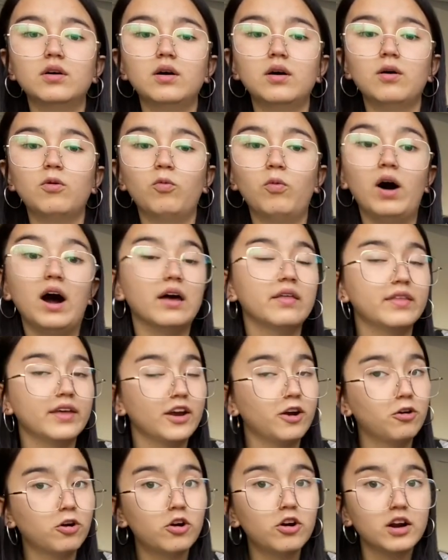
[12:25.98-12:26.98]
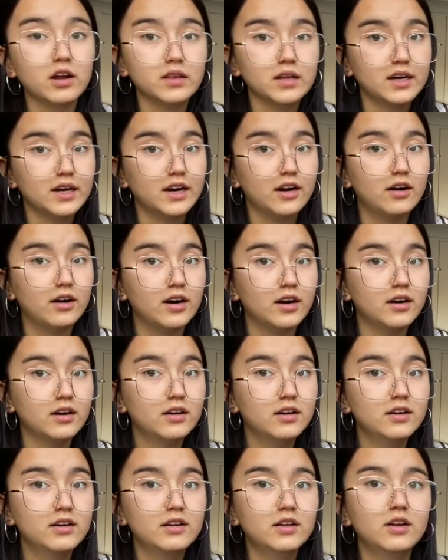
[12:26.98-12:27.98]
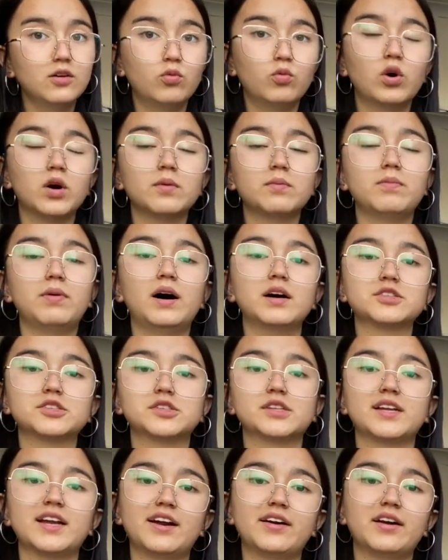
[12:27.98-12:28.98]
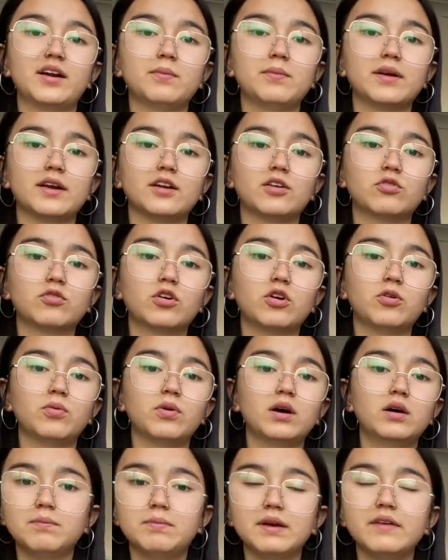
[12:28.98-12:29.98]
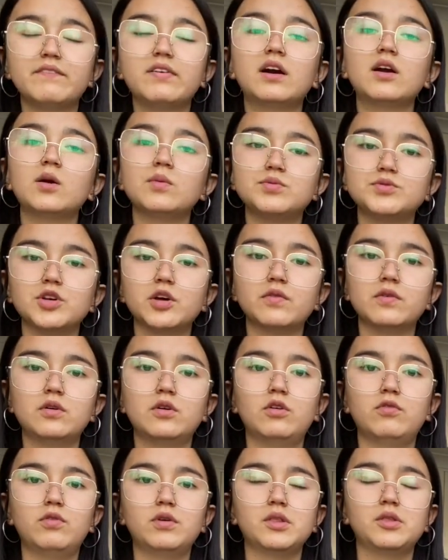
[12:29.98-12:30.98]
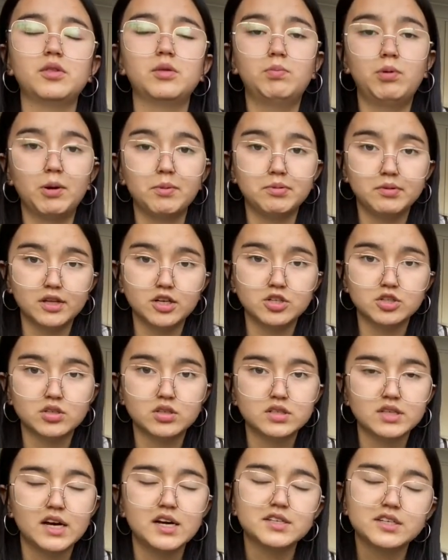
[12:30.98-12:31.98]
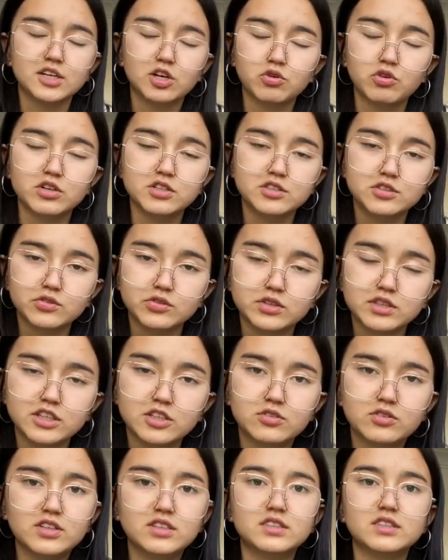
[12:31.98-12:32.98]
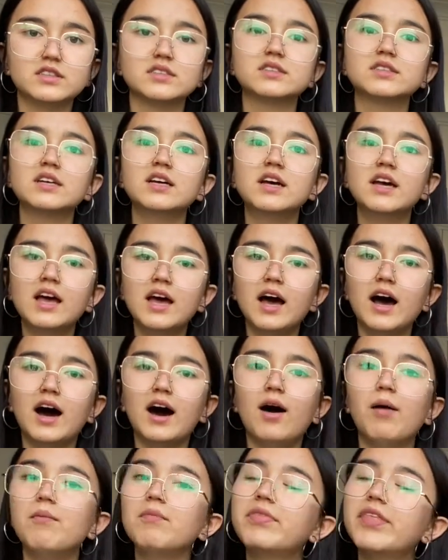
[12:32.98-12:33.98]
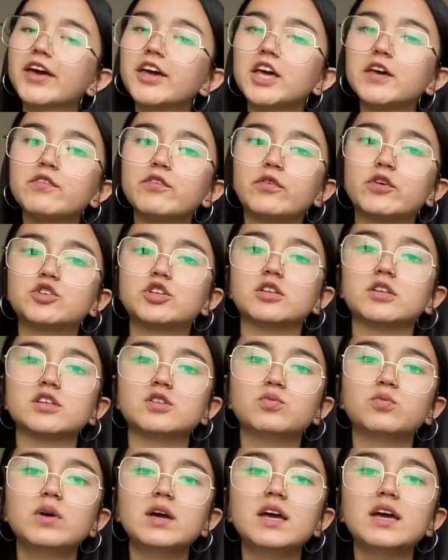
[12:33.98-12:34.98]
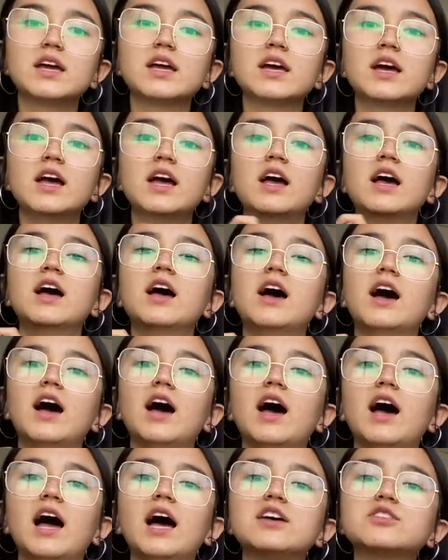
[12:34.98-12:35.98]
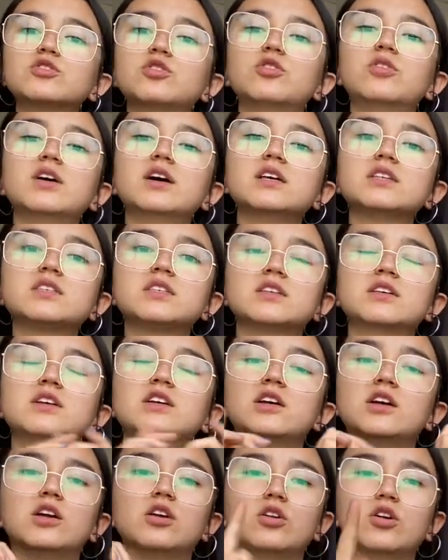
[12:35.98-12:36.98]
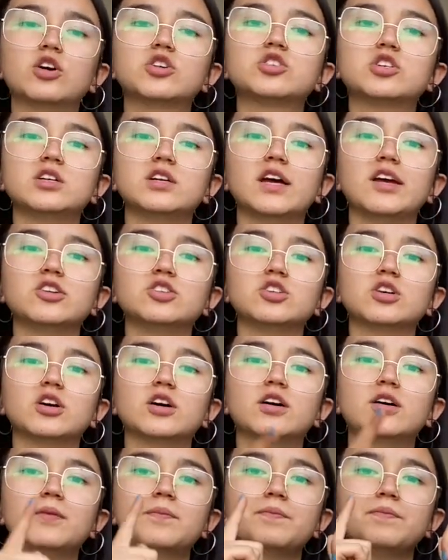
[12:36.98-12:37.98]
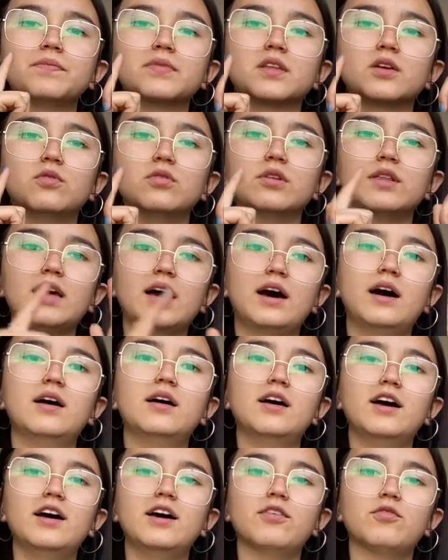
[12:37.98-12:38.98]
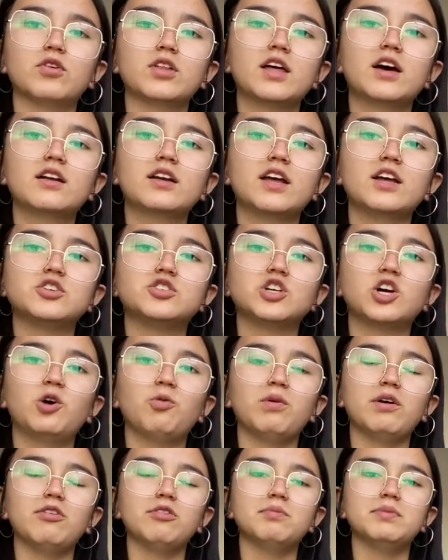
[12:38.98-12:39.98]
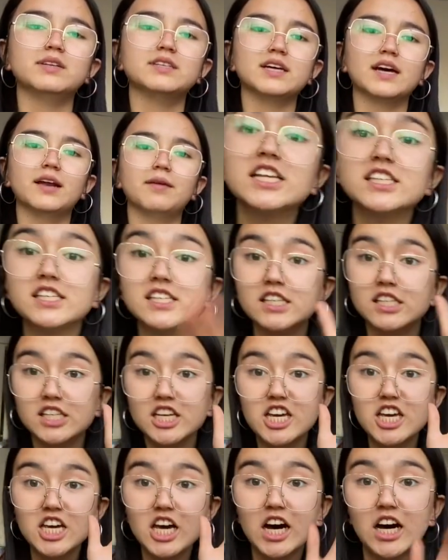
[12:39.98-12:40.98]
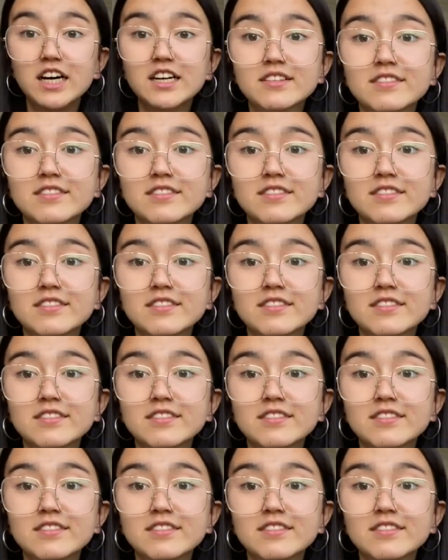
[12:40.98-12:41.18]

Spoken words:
why they're growing in that area, what part of the area make it grow well. Be very observant of whether the population size increases or decreases. Thank you for watching this week. As always, nurture nature. Without nature, we would be dead. See ya!